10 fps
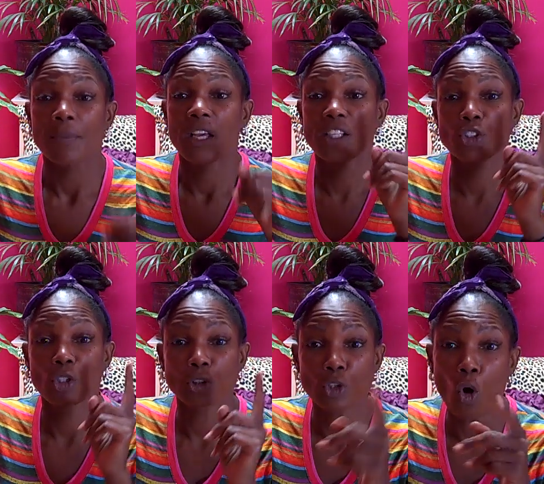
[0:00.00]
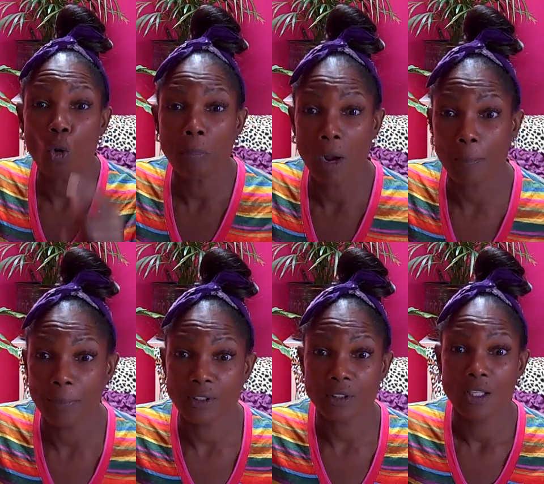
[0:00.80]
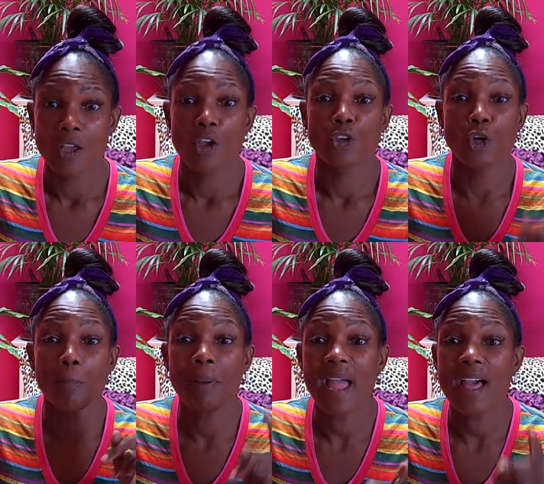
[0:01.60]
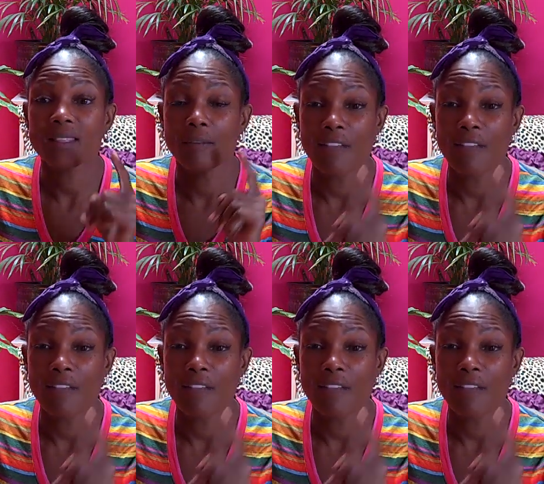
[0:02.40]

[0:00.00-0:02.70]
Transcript: It's your sole purpose, your path of